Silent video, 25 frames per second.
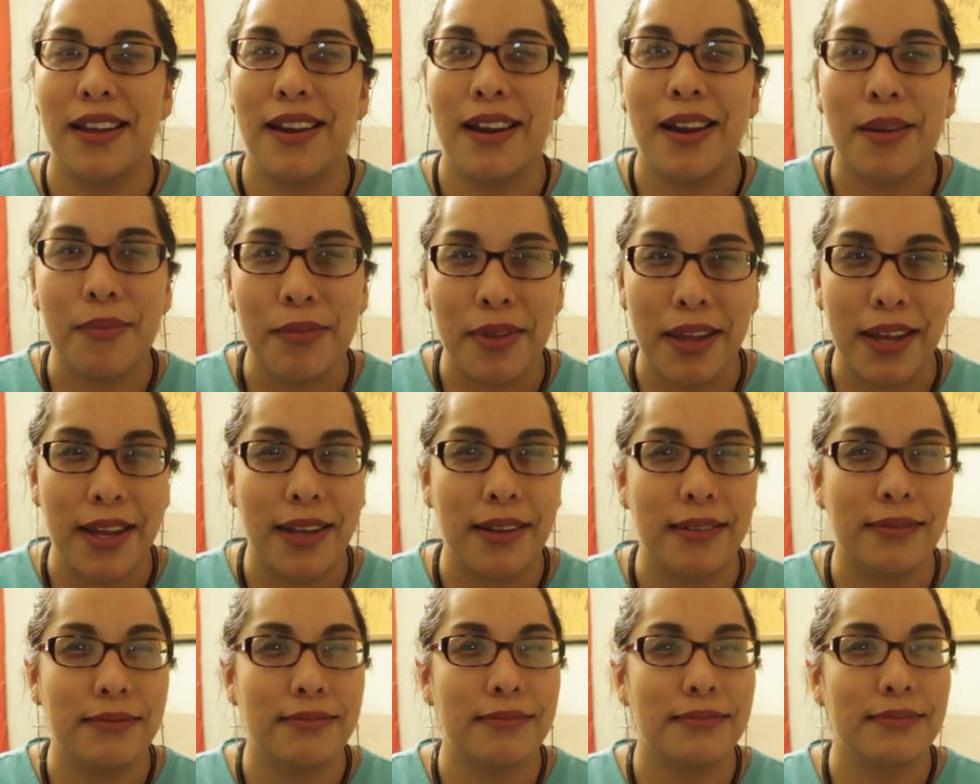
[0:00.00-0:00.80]
And I'm
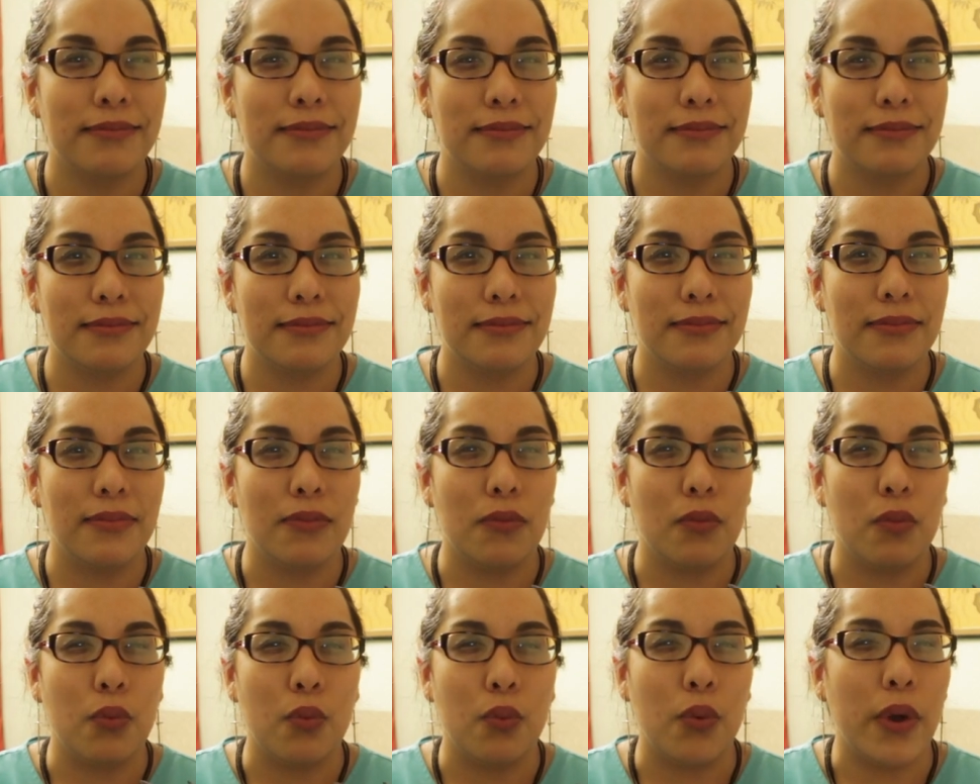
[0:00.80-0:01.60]
like,
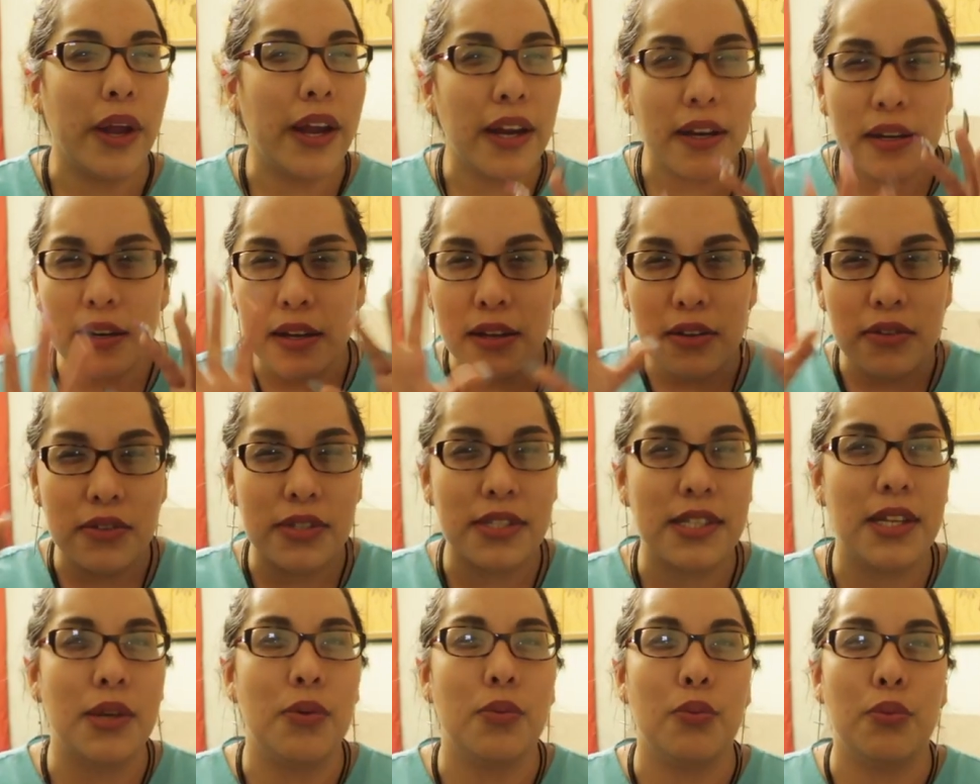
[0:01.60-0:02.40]
where do you
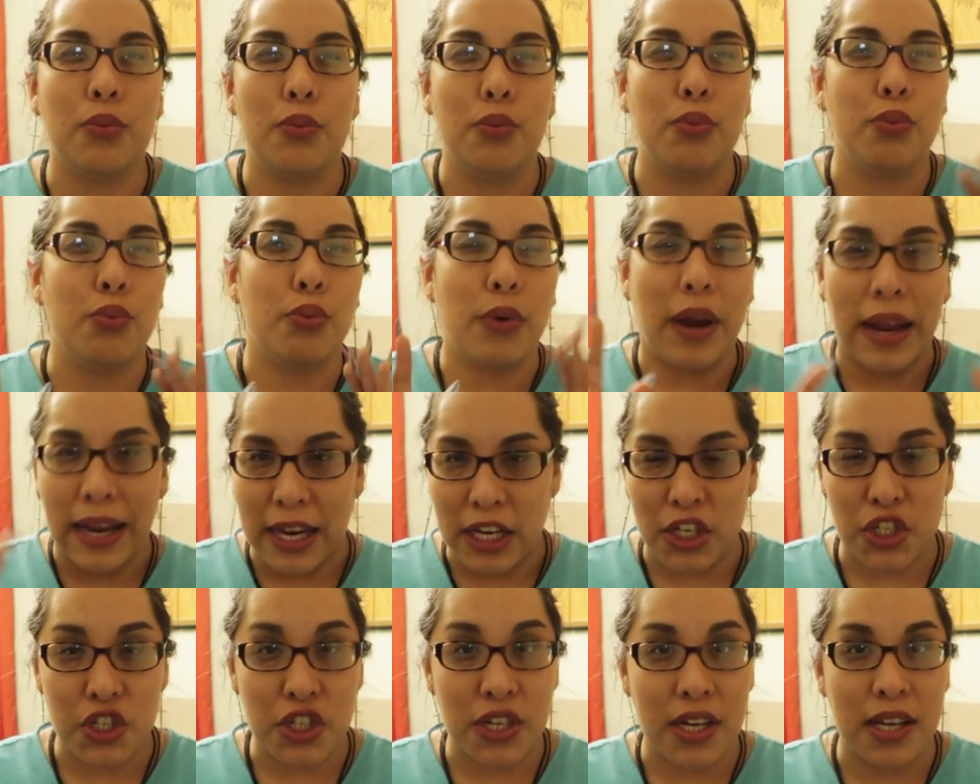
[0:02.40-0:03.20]
see
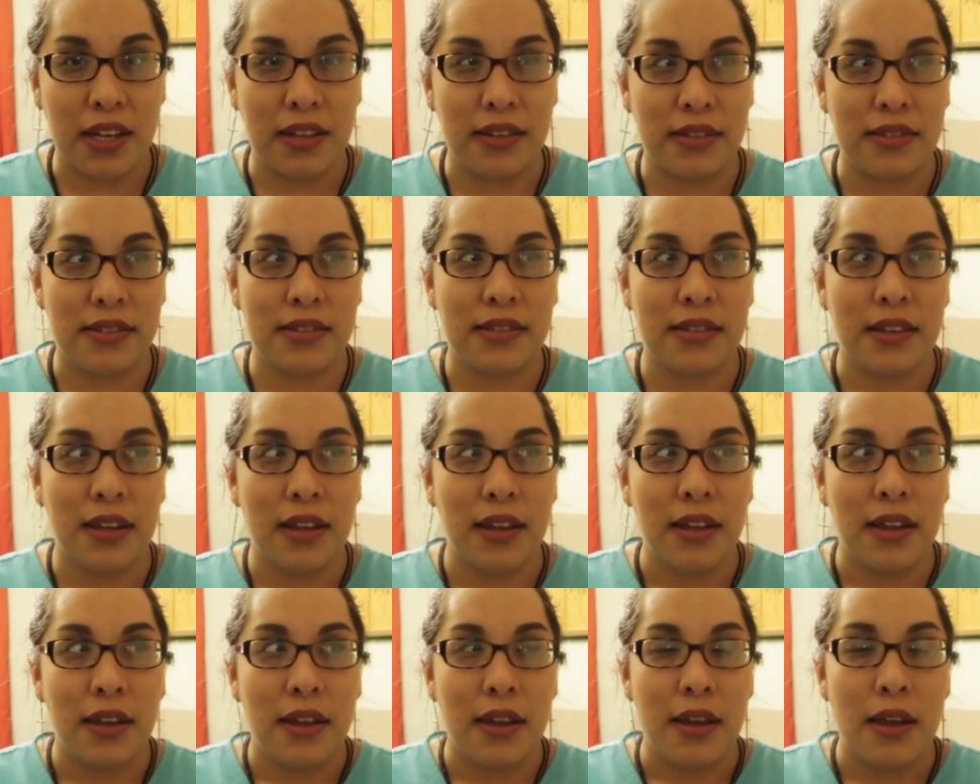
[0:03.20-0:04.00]
rage? Because
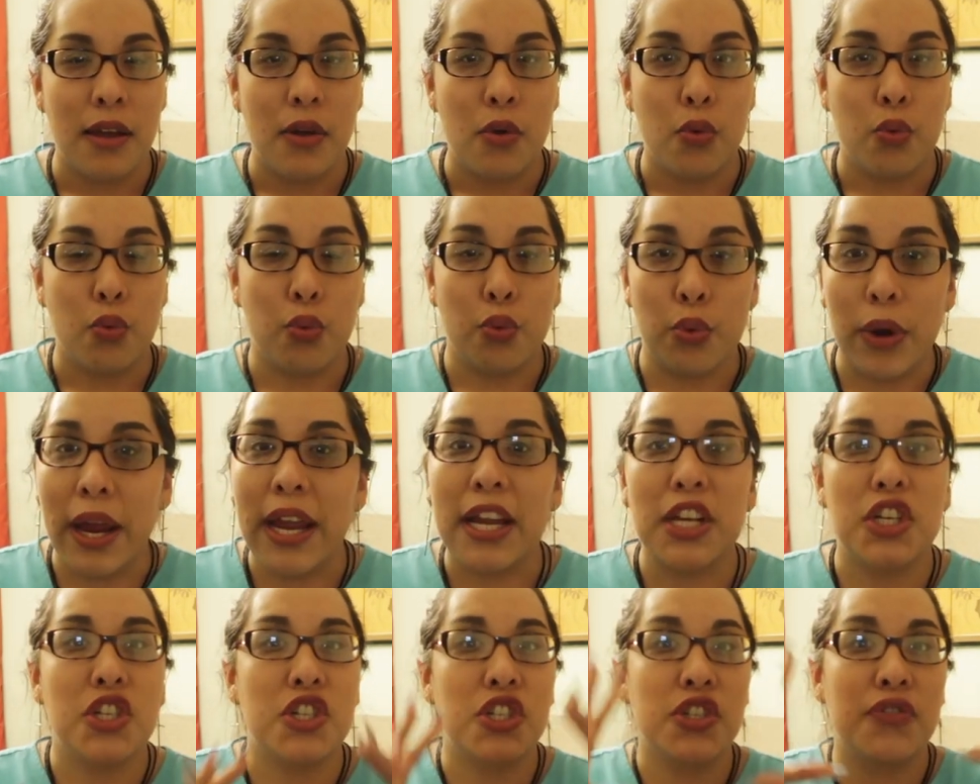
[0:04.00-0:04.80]

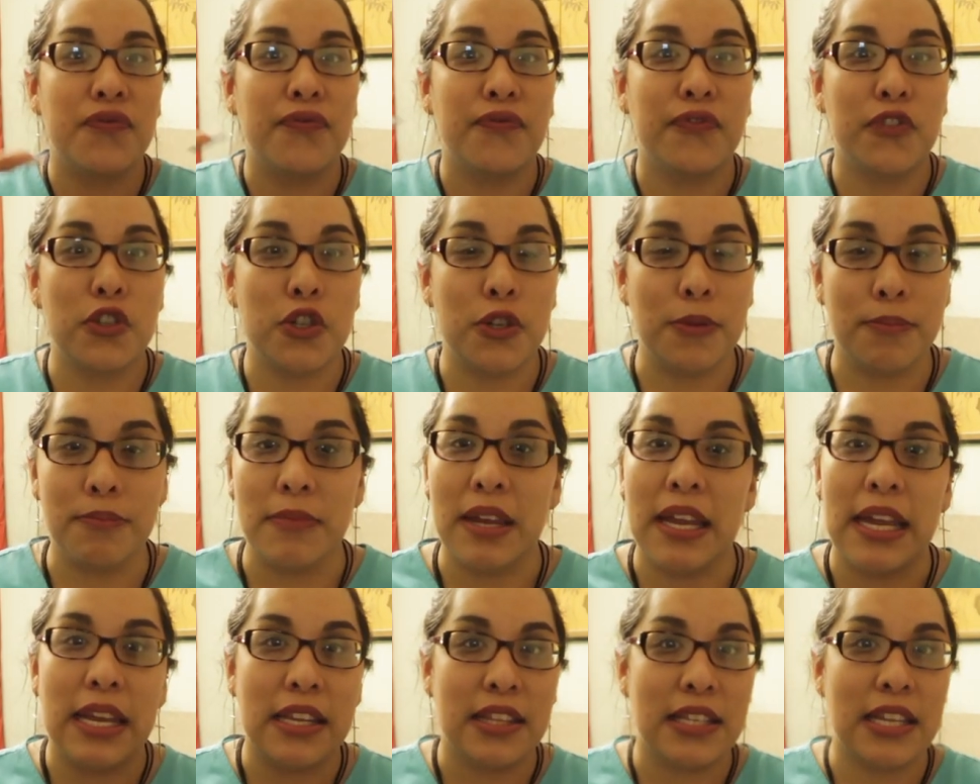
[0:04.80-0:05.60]
rage to
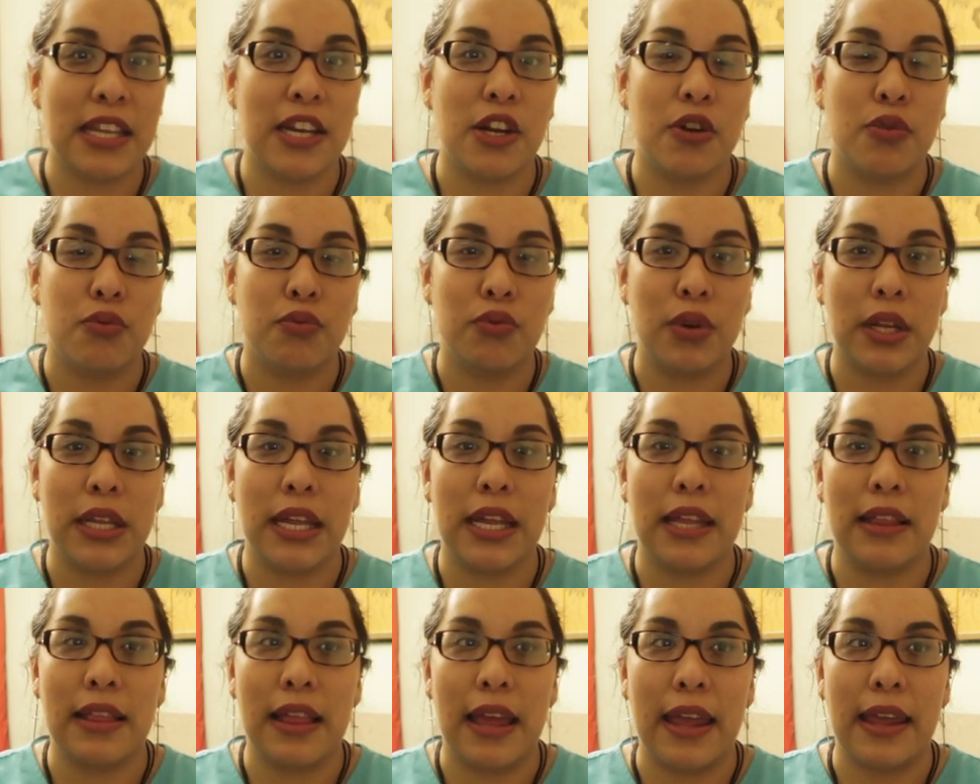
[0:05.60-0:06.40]
me didn't
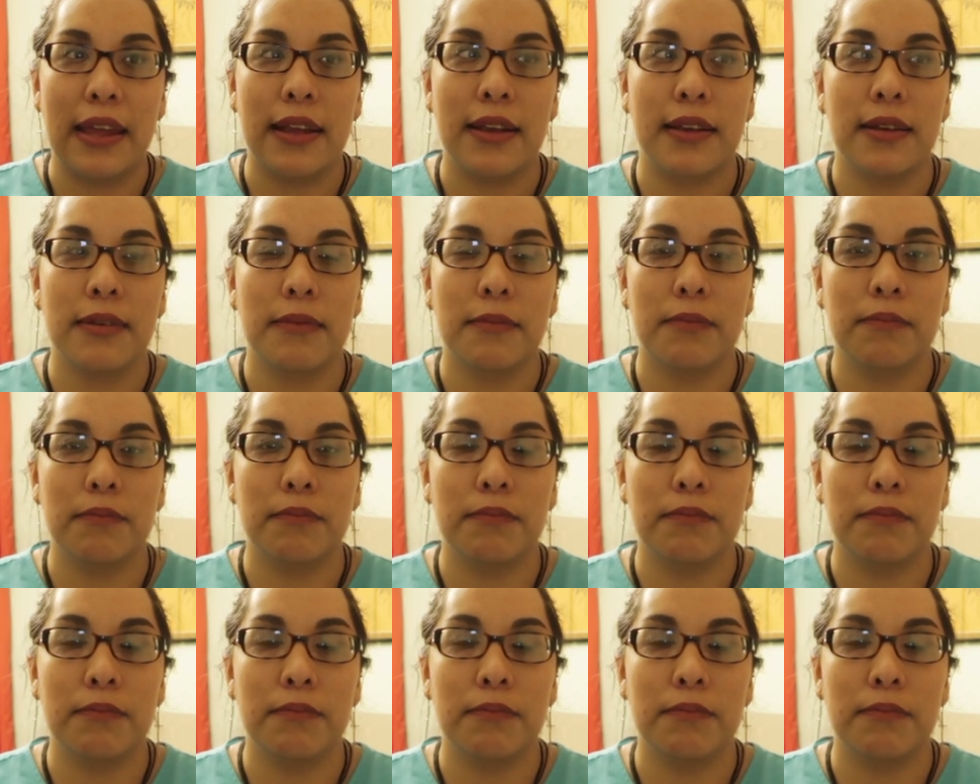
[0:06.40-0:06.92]
really like